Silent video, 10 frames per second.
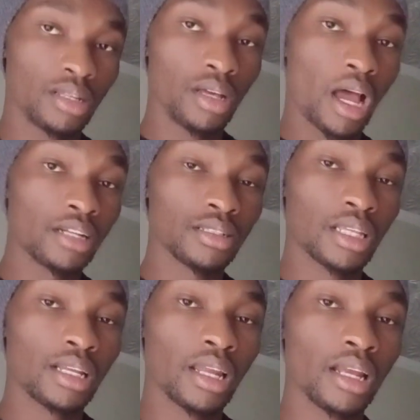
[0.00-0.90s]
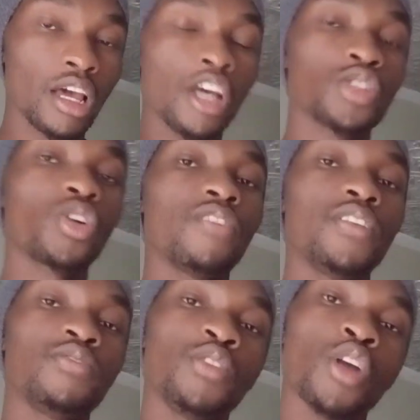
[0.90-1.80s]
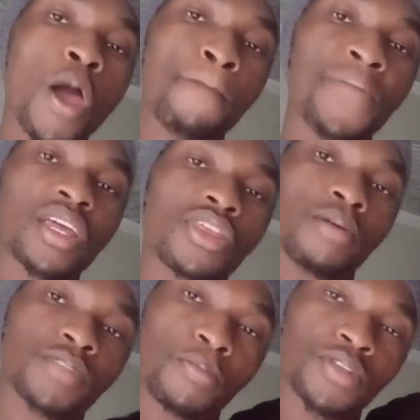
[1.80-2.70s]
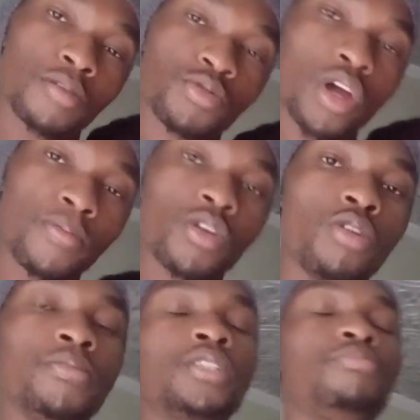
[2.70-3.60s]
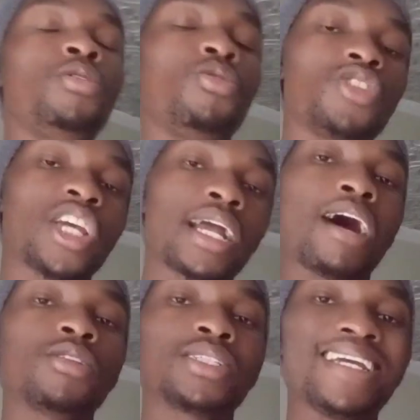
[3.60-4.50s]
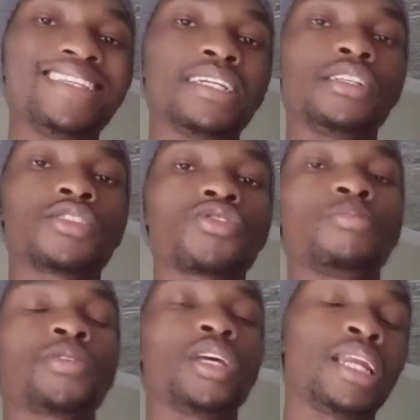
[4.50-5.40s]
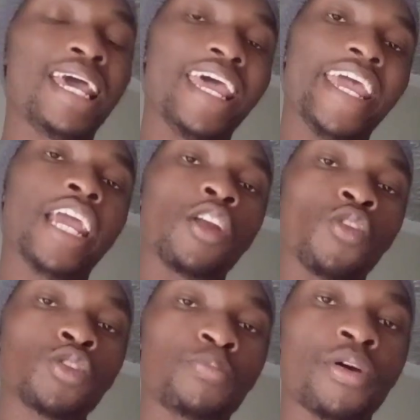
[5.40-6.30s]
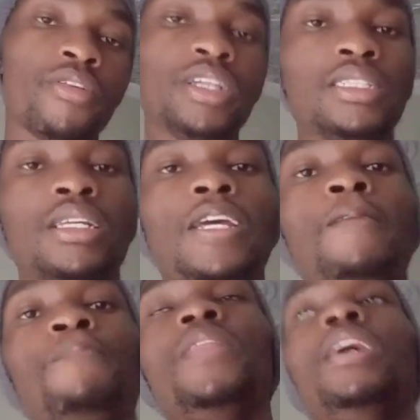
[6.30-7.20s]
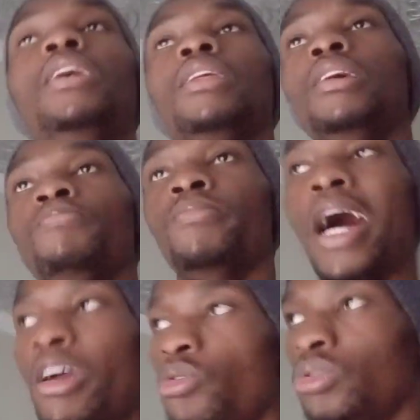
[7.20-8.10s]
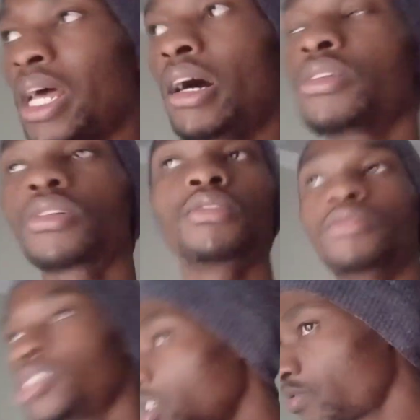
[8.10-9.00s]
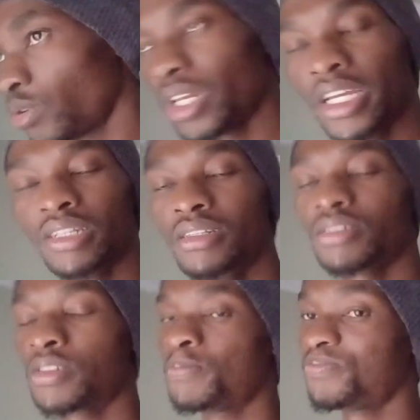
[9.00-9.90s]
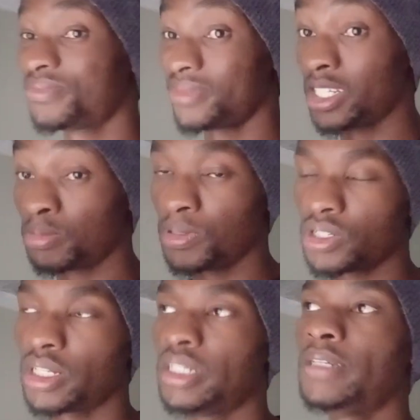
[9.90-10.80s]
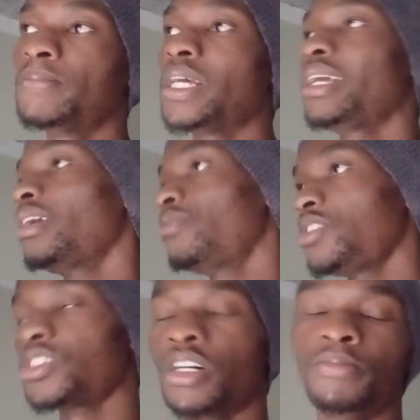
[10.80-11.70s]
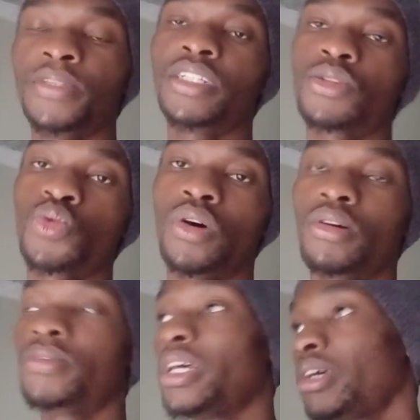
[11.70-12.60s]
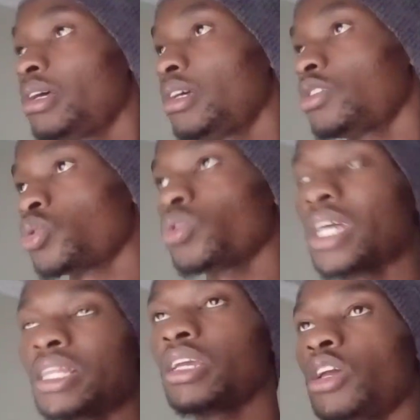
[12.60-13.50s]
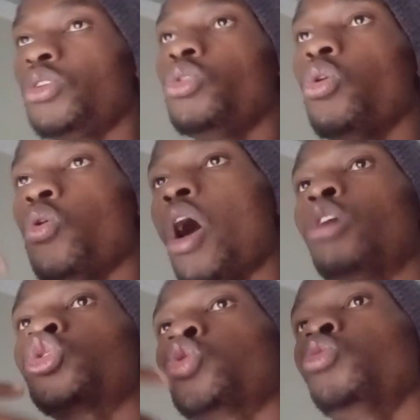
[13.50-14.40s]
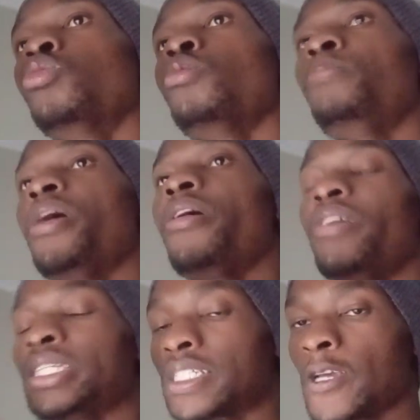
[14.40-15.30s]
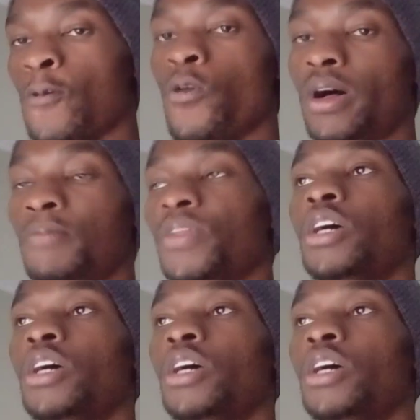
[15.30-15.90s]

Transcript: Understand that. So give this video a big thumbs up, subscribe, and comment below. Check out in the description Ignored Parenting. I wrote the article just for ladies, especially, even gentlemen as well, so that they can know how to parent well.